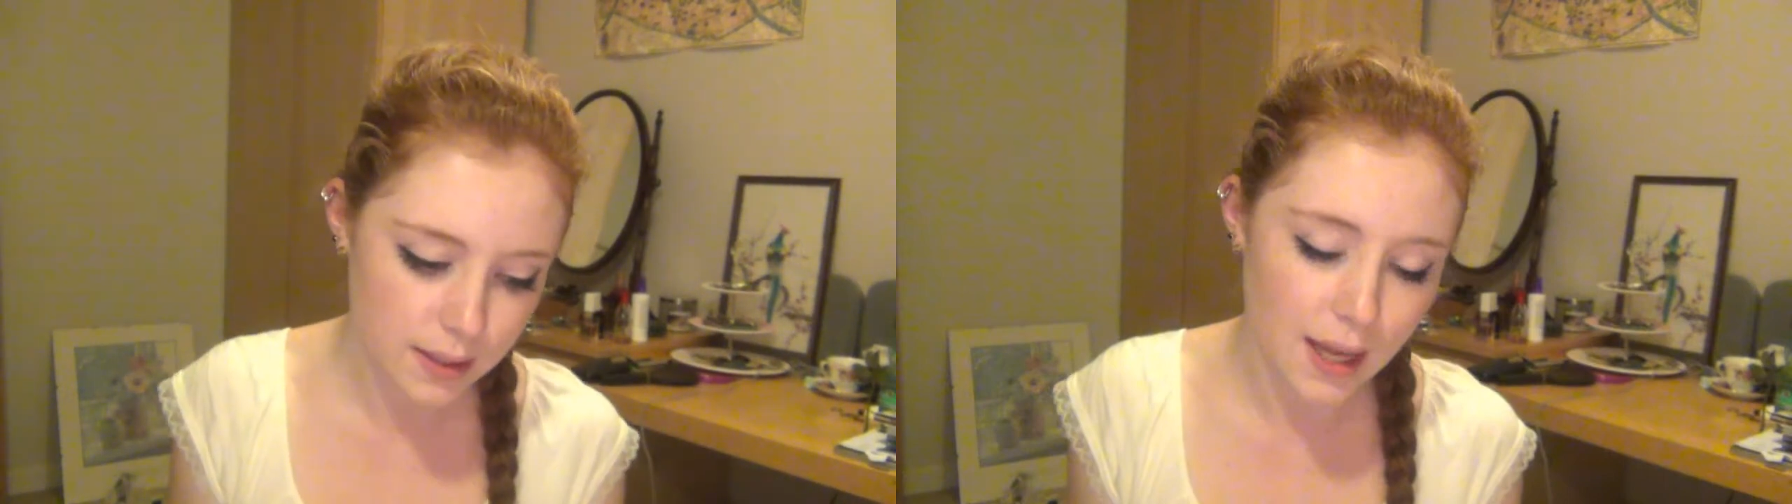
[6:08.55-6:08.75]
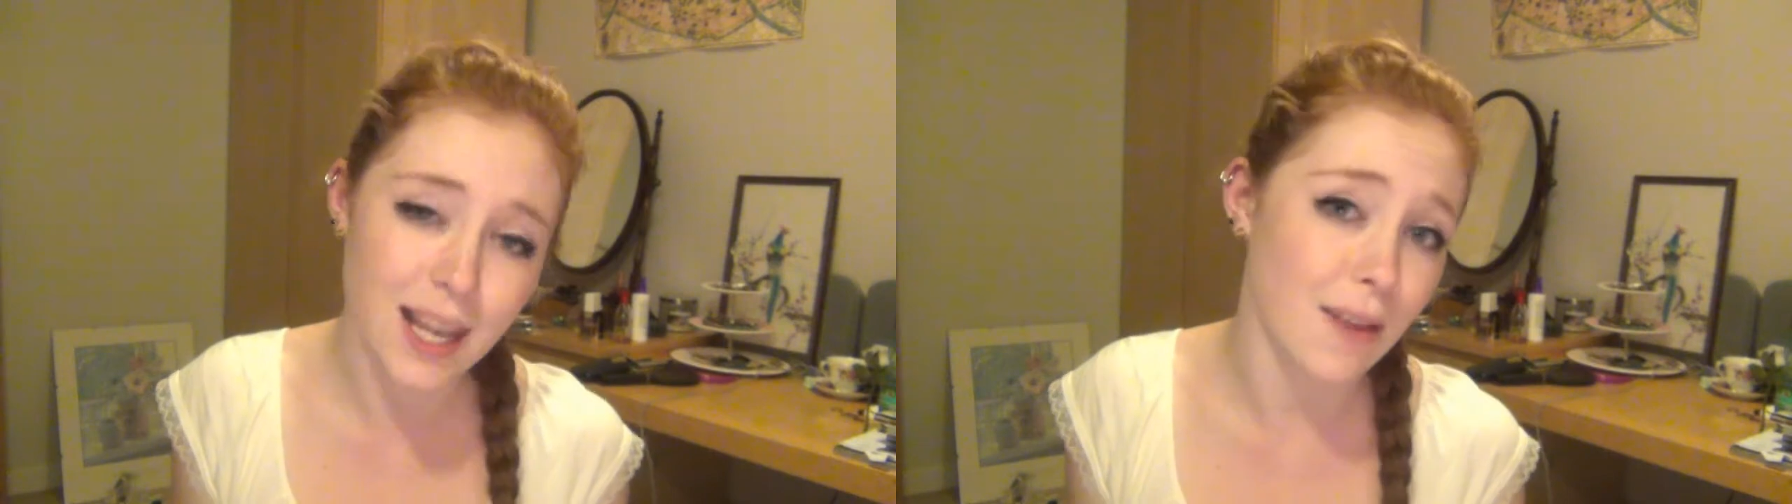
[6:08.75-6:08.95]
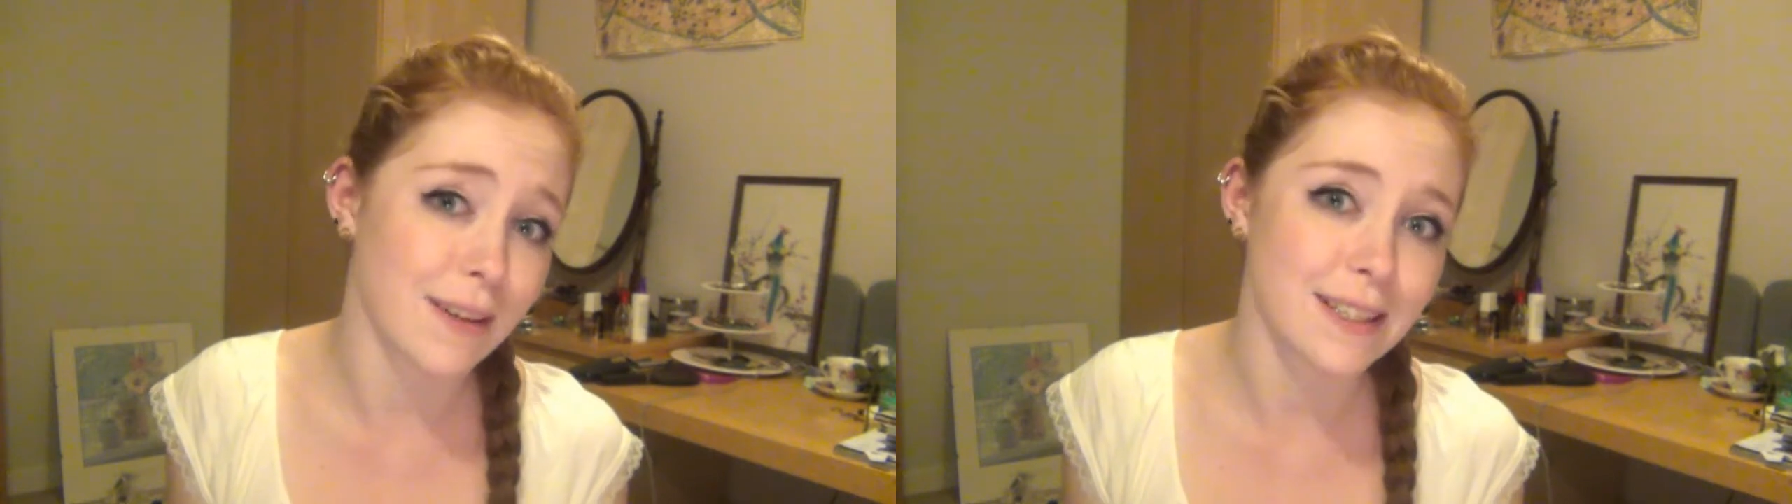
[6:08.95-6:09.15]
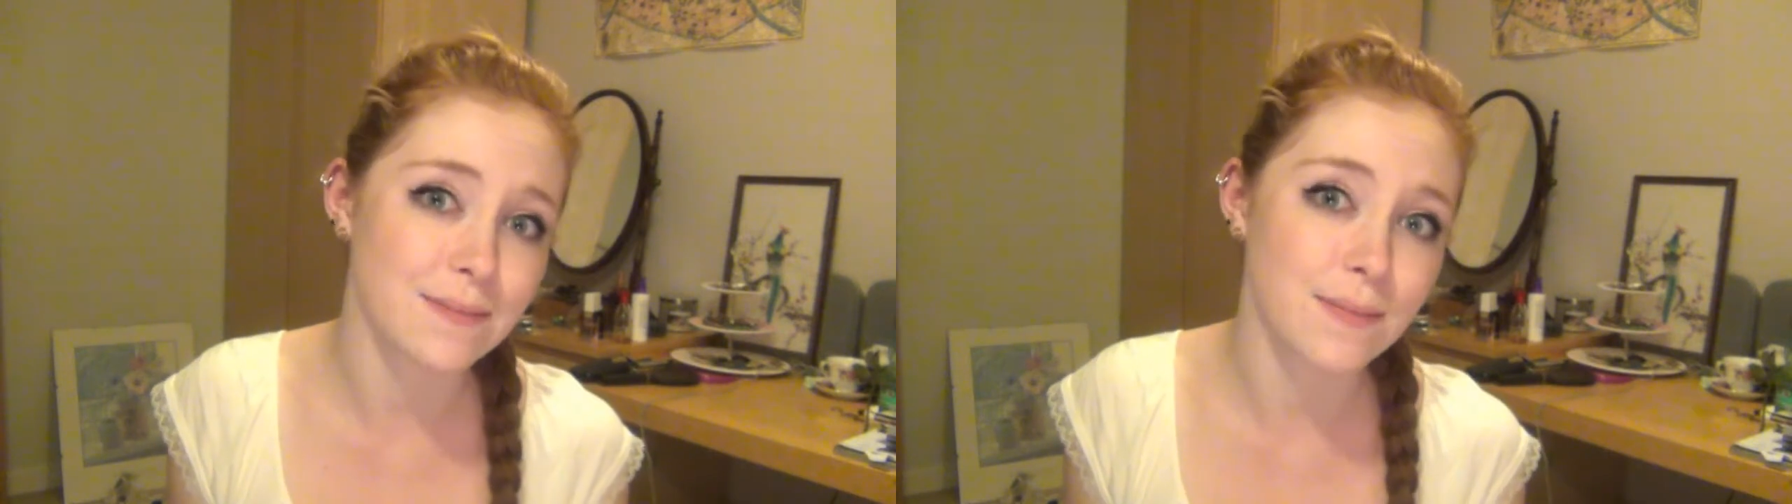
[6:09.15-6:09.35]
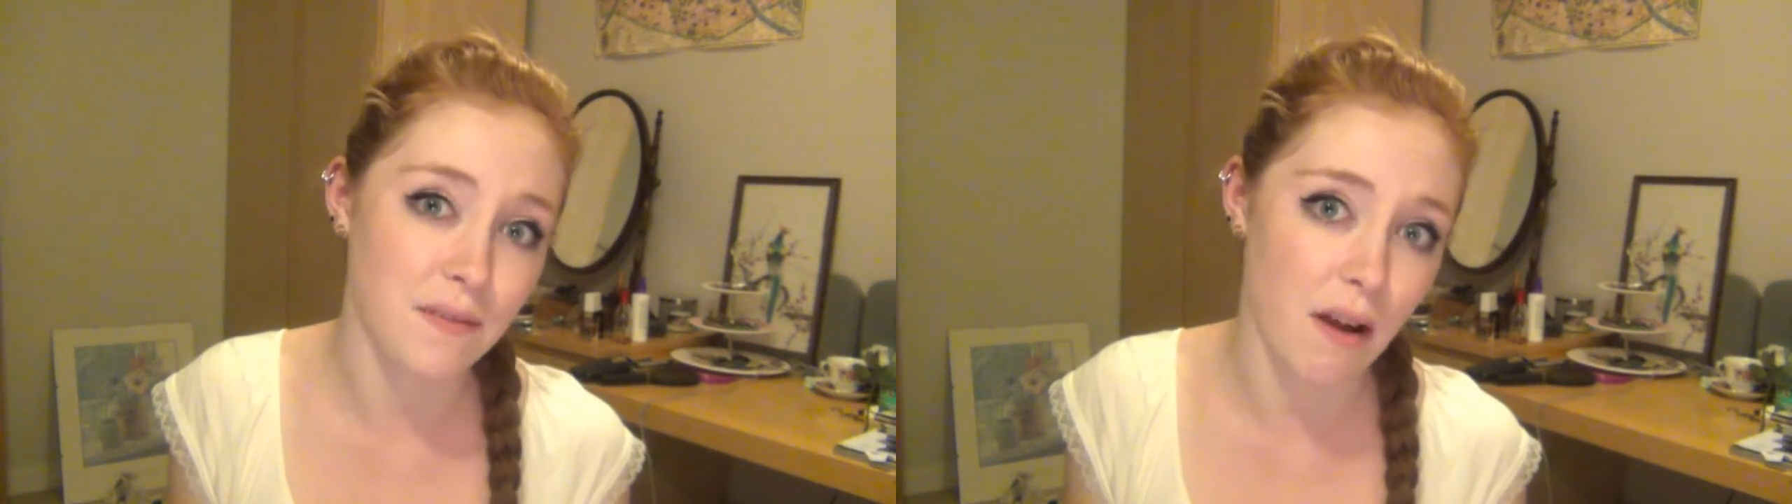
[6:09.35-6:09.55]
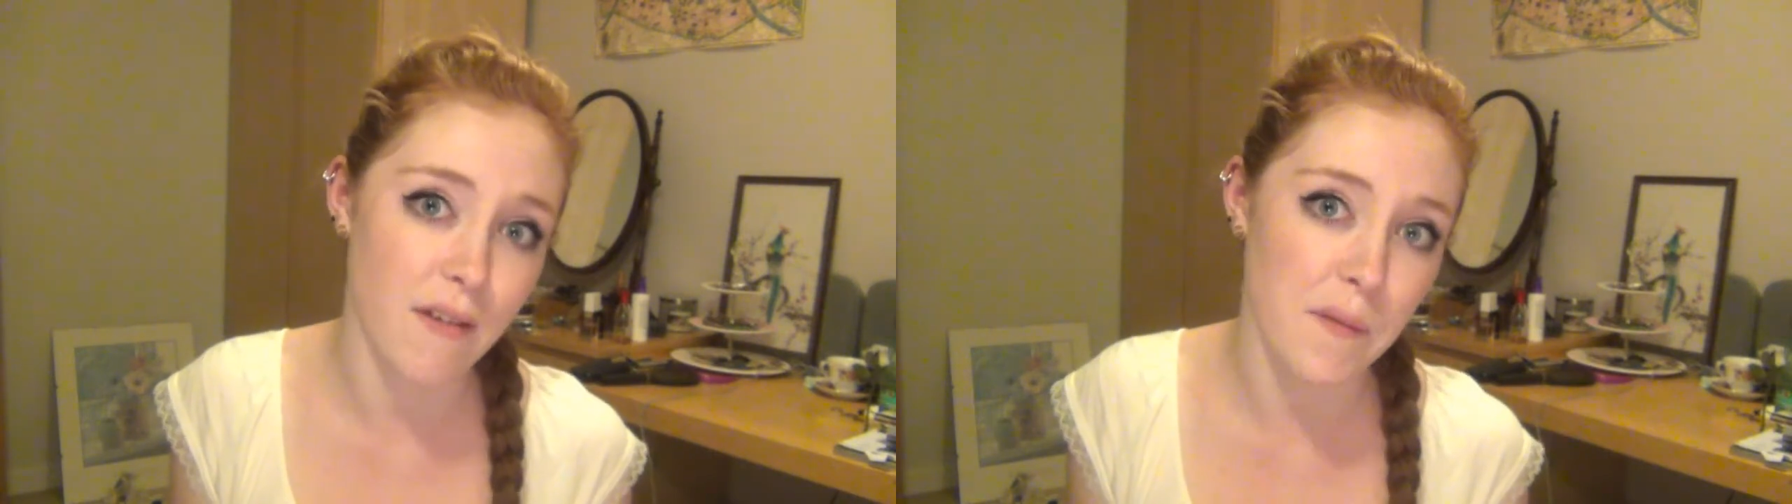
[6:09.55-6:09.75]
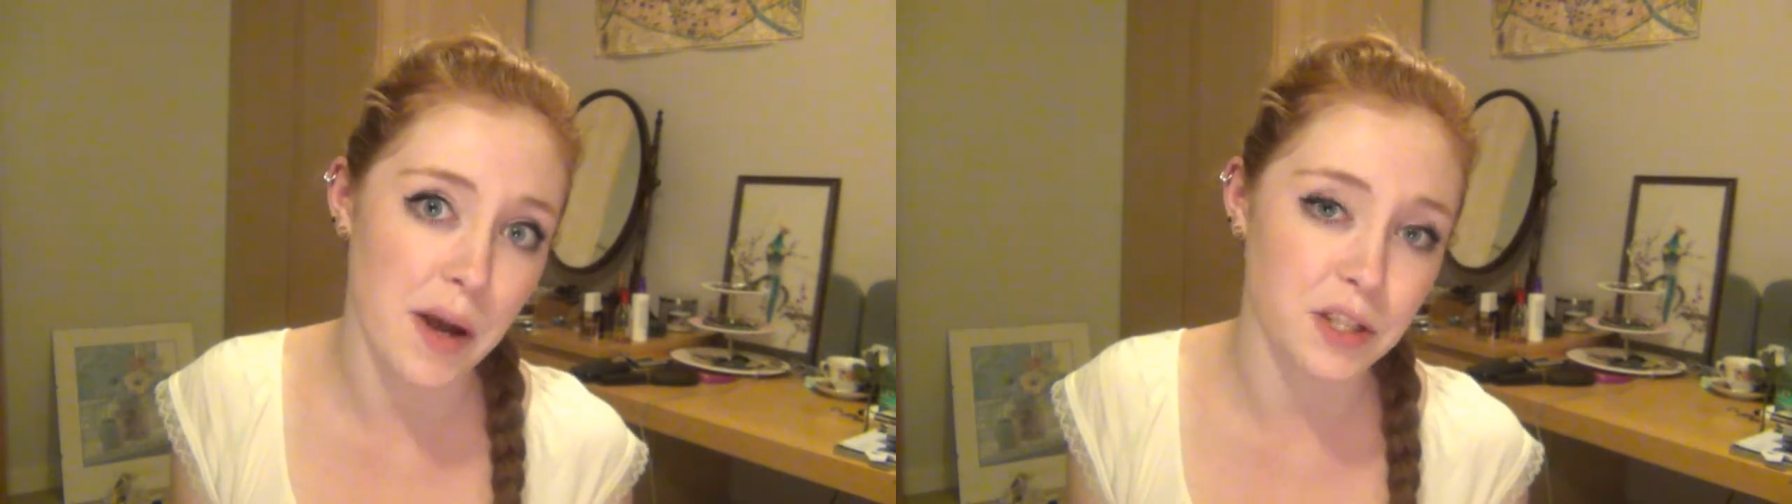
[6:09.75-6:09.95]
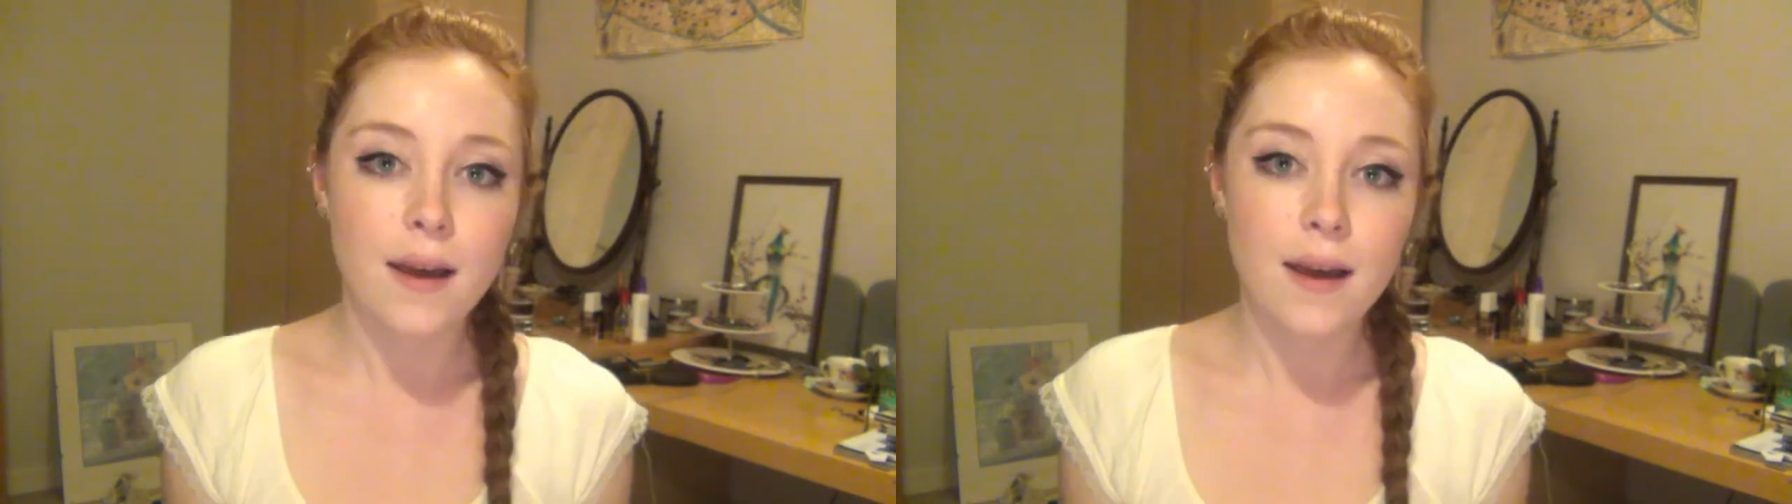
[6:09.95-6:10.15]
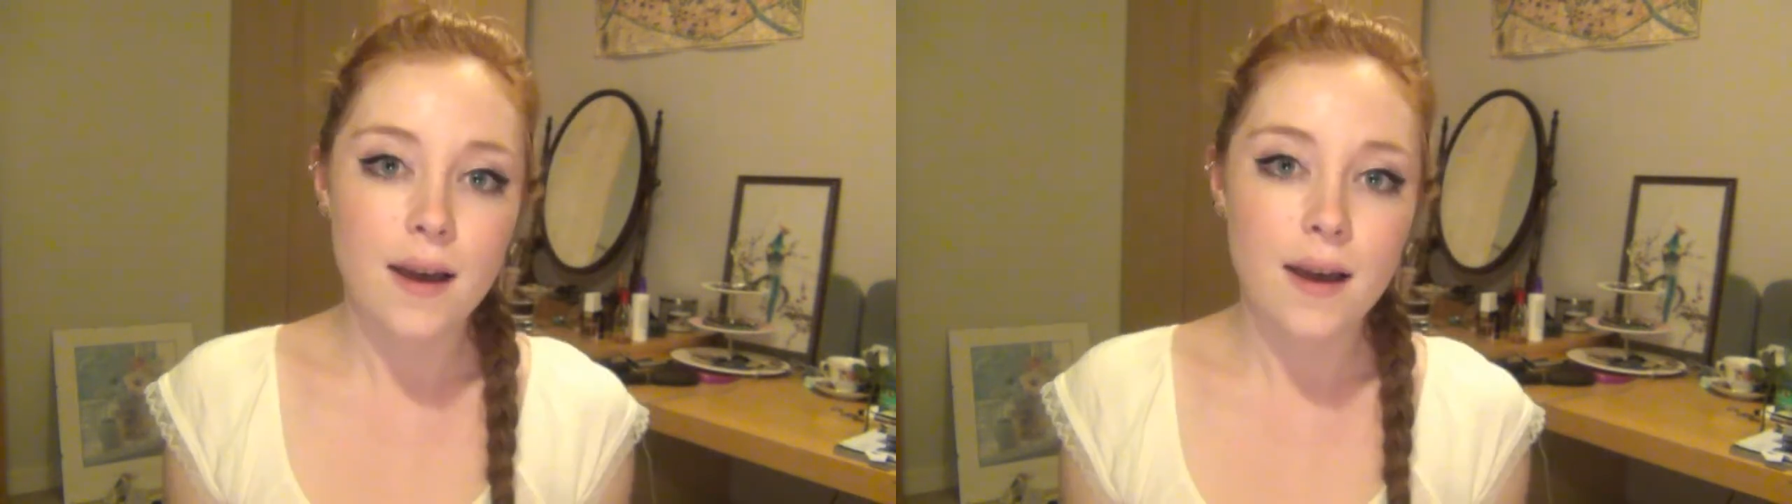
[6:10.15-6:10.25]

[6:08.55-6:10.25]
I love it very, very much.